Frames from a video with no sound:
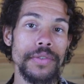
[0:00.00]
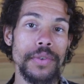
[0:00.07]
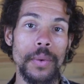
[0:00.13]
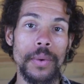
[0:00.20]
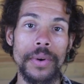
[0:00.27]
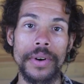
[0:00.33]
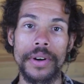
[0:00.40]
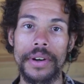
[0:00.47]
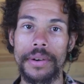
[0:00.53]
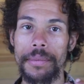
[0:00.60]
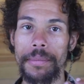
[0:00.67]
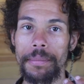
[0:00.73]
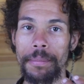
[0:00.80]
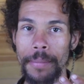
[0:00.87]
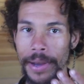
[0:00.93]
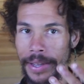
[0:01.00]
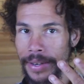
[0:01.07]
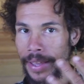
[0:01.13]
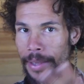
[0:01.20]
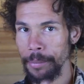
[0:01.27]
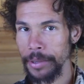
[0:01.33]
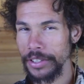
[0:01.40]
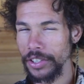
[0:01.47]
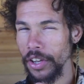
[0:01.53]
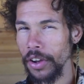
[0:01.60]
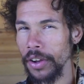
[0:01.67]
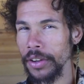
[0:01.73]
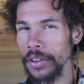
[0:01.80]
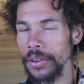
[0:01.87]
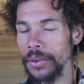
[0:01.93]
For my name,
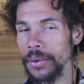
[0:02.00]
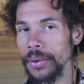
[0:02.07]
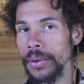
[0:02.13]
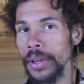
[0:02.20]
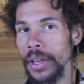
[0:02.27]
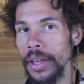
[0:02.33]
Atanu,